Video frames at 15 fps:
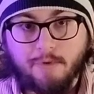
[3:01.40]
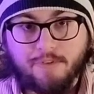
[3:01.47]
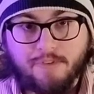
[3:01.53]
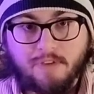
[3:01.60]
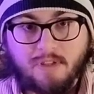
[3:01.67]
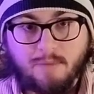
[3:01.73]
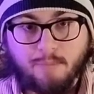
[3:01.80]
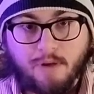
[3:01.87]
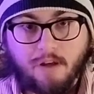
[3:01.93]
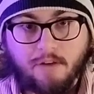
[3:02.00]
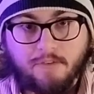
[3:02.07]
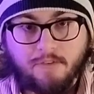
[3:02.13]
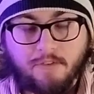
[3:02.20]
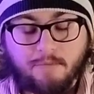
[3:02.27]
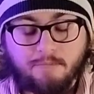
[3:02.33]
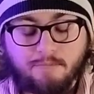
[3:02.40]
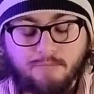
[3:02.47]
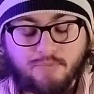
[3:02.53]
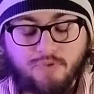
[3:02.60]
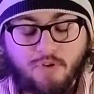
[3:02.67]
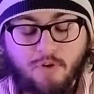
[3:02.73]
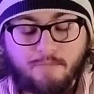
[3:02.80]
want to see the unboxing.
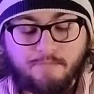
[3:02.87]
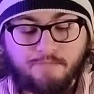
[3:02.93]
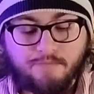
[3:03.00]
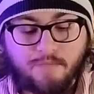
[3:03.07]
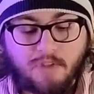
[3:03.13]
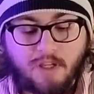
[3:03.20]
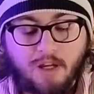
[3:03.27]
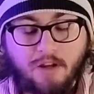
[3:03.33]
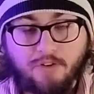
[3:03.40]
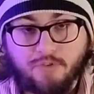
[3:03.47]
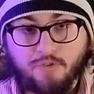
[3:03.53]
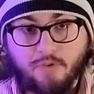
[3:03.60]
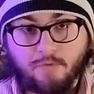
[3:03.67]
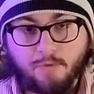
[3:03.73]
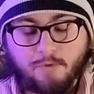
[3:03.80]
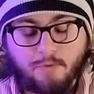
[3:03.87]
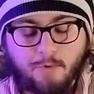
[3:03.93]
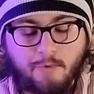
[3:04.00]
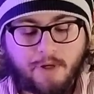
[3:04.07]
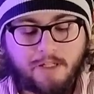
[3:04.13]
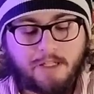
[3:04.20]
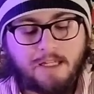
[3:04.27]
So, I'll just go over
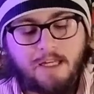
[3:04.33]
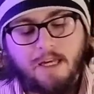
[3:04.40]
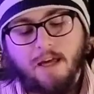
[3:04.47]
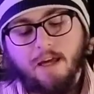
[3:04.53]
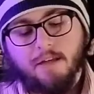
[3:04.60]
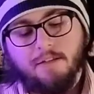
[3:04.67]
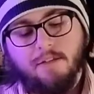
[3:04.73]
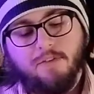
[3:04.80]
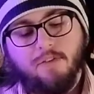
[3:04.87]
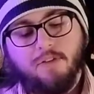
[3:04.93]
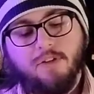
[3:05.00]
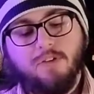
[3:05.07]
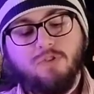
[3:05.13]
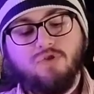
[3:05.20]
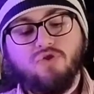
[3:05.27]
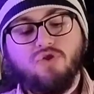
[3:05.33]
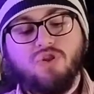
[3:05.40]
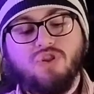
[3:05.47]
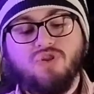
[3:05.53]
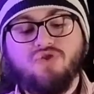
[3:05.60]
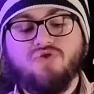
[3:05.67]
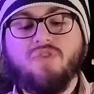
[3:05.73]
real quick. These are con
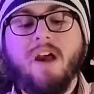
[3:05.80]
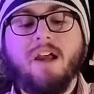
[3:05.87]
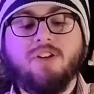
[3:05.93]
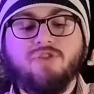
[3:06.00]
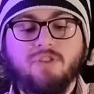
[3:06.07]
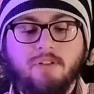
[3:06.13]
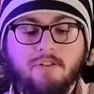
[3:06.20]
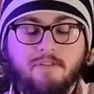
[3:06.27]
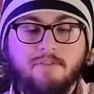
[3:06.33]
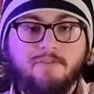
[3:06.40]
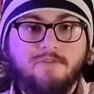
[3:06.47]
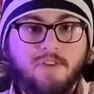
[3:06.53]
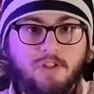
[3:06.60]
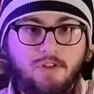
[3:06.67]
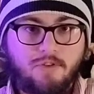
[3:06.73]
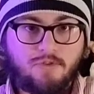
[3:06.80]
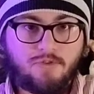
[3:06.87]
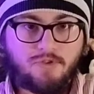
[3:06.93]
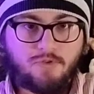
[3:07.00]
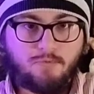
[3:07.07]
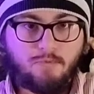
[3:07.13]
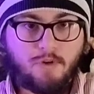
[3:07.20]
construction
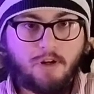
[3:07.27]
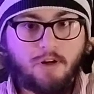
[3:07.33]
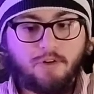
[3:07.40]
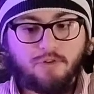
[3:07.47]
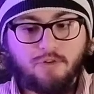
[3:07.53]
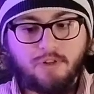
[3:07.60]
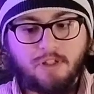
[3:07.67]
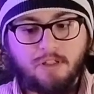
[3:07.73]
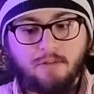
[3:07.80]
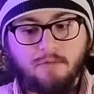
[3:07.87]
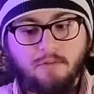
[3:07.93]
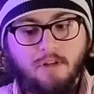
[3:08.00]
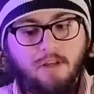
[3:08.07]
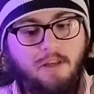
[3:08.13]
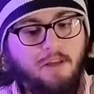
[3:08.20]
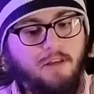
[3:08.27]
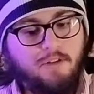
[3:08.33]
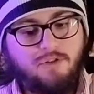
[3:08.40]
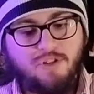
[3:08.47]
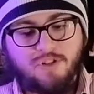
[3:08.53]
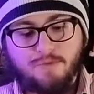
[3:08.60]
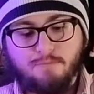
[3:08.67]
figures where you can
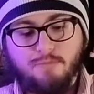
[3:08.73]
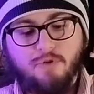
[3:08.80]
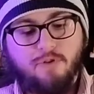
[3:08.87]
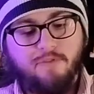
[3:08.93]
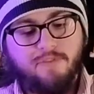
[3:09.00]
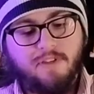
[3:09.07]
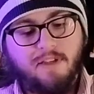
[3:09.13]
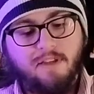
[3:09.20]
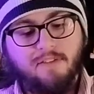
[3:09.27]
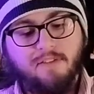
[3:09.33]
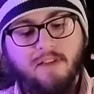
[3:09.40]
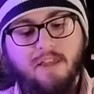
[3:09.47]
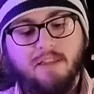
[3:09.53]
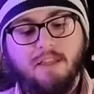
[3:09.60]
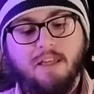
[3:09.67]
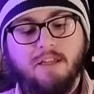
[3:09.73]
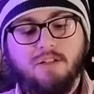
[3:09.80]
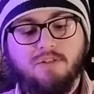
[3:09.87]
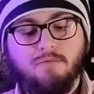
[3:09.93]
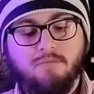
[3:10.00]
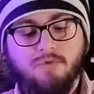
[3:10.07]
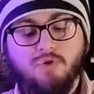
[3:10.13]
just move things and
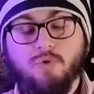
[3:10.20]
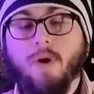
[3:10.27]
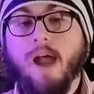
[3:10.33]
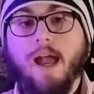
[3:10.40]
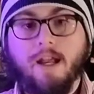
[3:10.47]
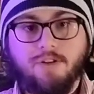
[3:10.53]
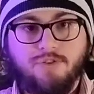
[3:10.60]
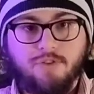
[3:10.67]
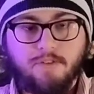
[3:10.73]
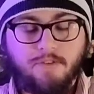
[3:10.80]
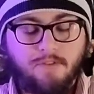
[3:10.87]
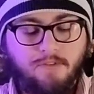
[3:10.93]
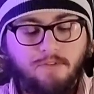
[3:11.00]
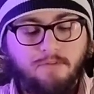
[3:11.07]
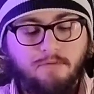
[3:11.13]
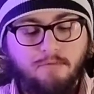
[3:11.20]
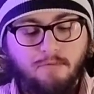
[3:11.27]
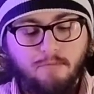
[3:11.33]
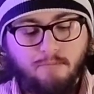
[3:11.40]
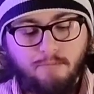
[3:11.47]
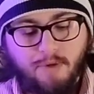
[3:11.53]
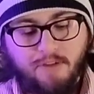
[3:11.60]
they do actions.
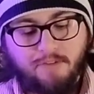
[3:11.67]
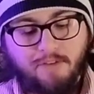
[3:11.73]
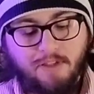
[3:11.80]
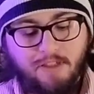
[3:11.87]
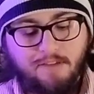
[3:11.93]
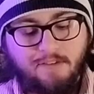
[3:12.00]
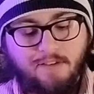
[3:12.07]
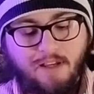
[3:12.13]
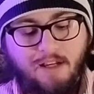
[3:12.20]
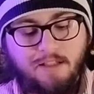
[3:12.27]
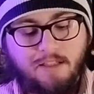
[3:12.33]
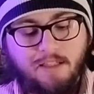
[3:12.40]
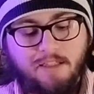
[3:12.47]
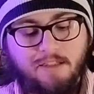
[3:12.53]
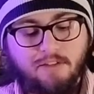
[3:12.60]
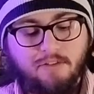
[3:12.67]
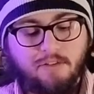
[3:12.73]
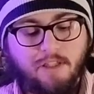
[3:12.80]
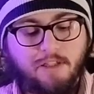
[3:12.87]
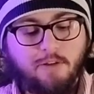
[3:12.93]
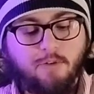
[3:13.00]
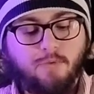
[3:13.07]
Basically, it's kind of like the
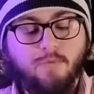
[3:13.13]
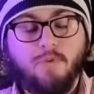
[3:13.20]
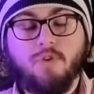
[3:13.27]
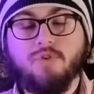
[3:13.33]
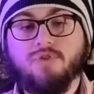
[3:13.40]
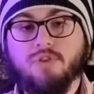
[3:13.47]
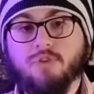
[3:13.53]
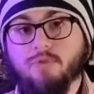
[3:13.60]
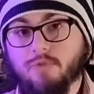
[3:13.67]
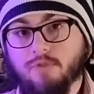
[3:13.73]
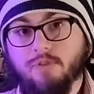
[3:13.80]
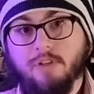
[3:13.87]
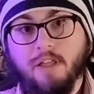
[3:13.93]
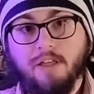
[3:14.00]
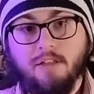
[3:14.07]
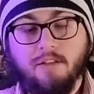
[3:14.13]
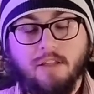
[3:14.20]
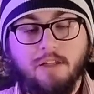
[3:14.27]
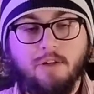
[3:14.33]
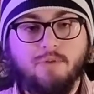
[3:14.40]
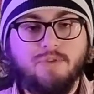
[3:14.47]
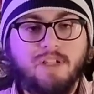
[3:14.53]
Lego's version or the Le
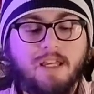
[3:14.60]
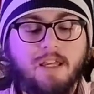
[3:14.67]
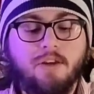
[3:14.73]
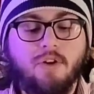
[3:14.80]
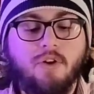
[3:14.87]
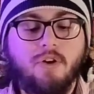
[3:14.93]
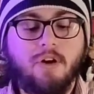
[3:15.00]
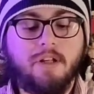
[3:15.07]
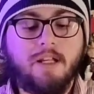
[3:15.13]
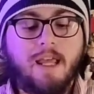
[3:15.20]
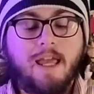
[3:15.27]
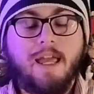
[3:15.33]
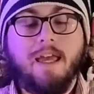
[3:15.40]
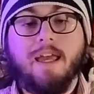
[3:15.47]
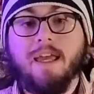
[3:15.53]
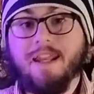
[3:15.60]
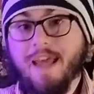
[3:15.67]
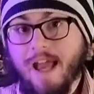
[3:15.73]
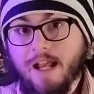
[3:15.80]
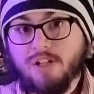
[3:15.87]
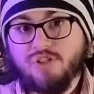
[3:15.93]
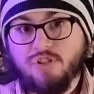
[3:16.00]
Lego take on an
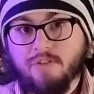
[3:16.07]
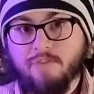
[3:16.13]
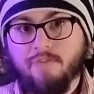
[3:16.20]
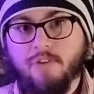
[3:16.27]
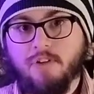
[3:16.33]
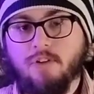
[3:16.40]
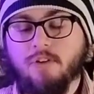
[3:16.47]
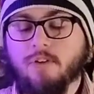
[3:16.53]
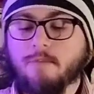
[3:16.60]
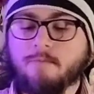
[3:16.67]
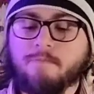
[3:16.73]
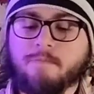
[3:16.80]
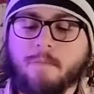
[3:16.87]
action figure,